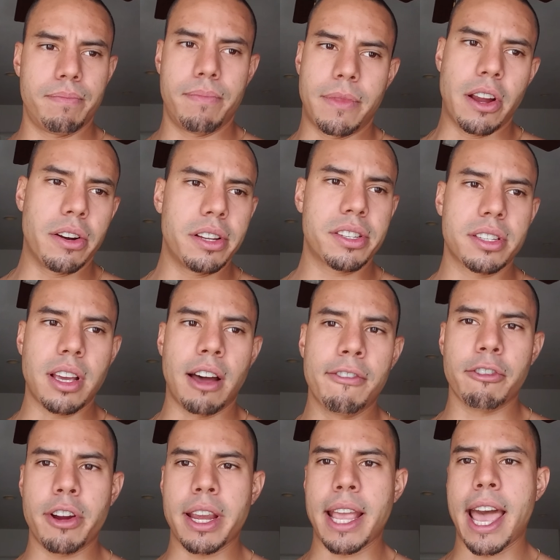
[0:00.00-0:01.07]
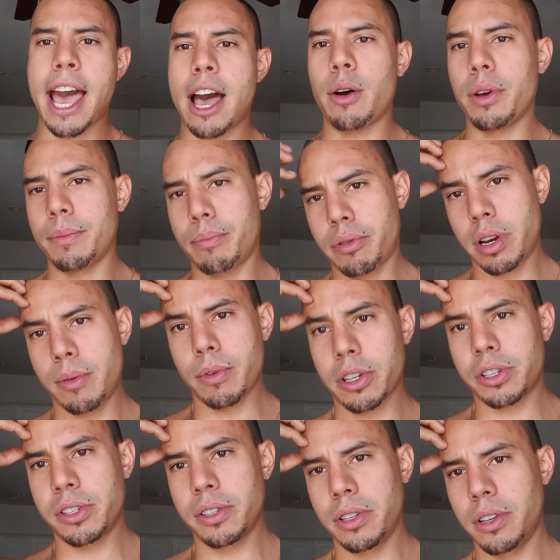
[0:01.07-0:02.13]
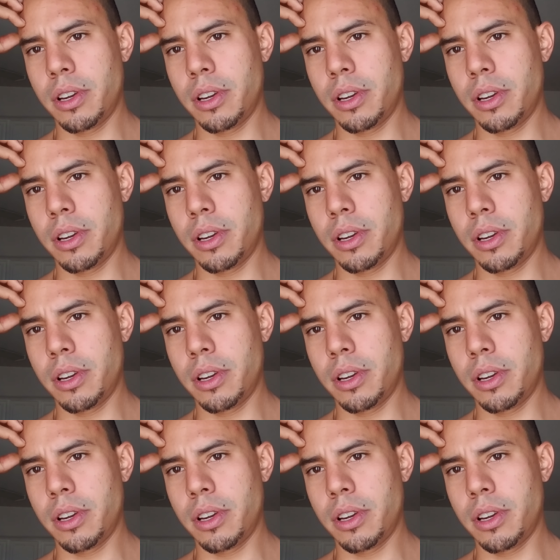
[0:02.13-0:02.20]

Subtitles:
they're discovering how it pretty much,